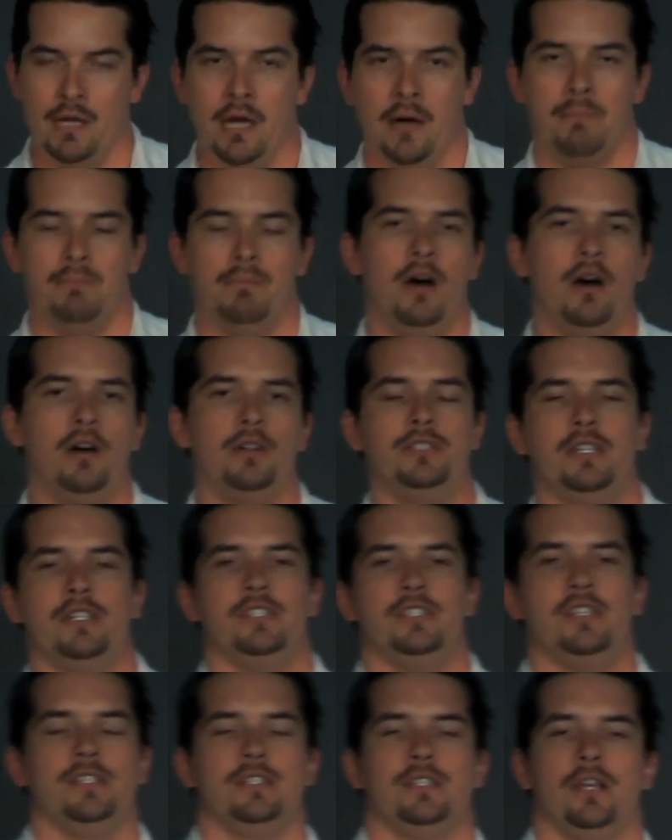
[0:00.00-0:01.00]

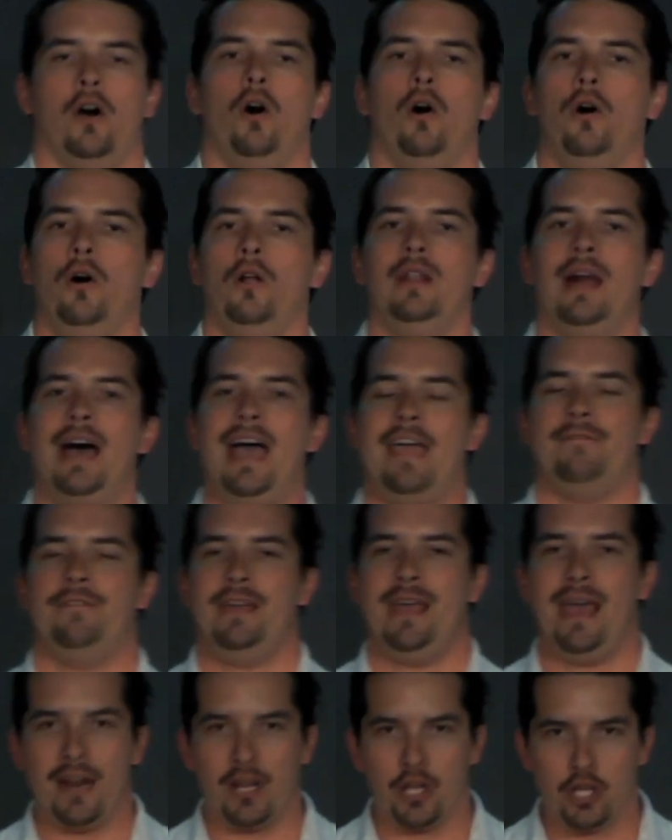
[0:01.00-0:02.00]
Moses' whole life, he
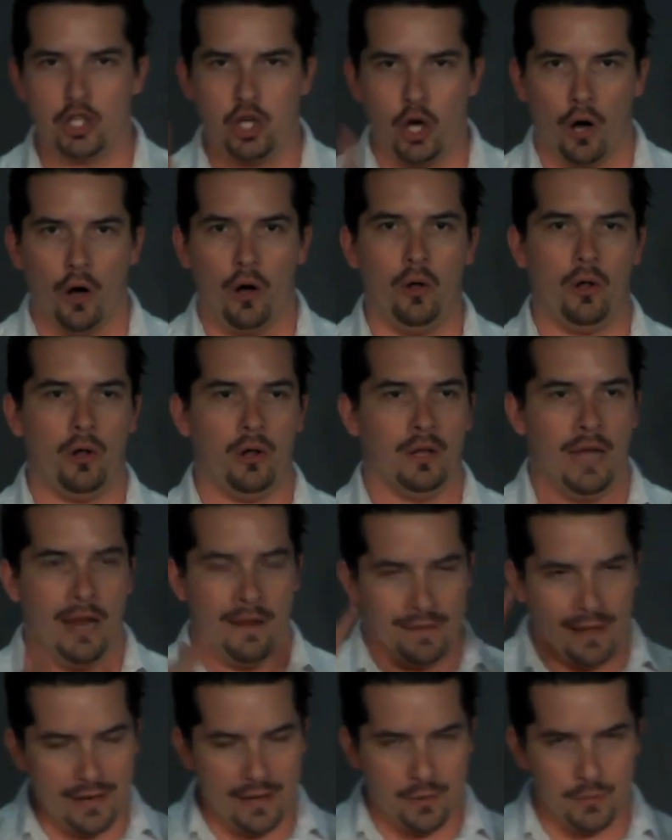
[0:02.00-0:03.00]
had a goal
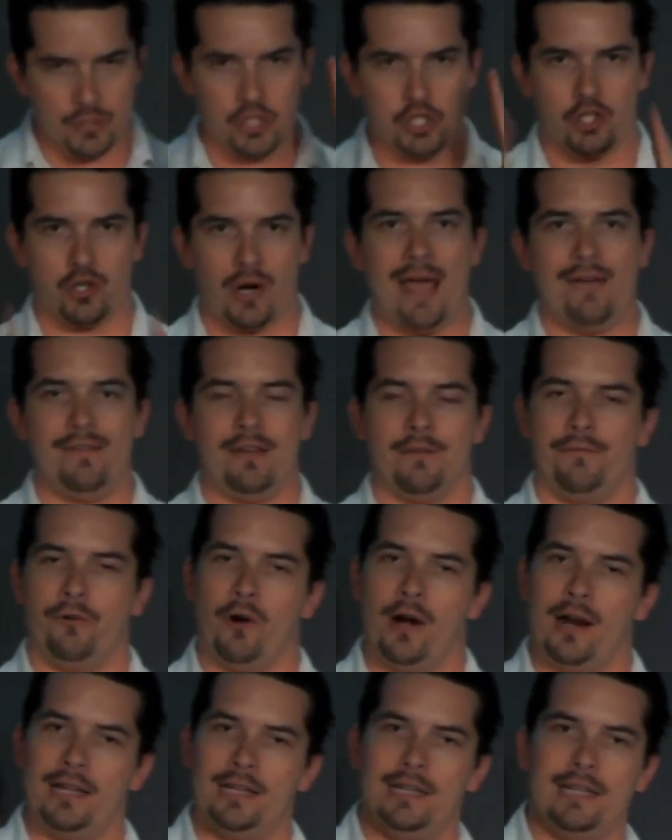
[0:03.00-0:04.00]
that he was striving
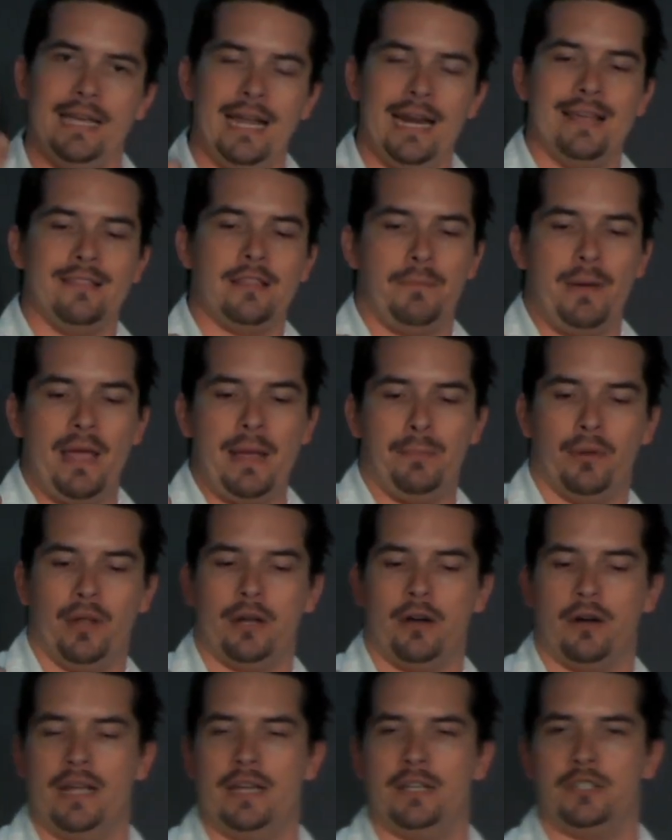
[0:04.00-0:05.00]
for and leading the people
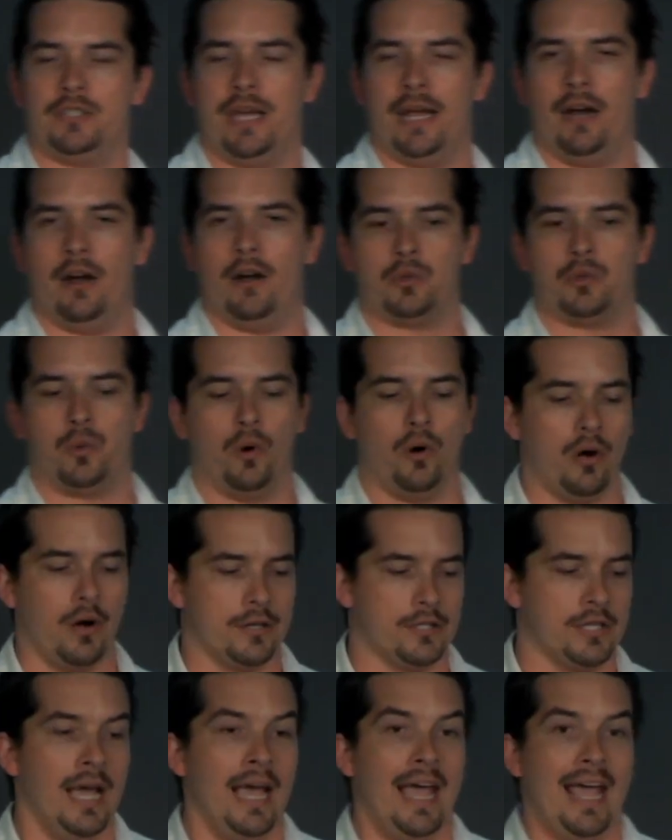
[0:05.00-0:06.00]
under his care towards.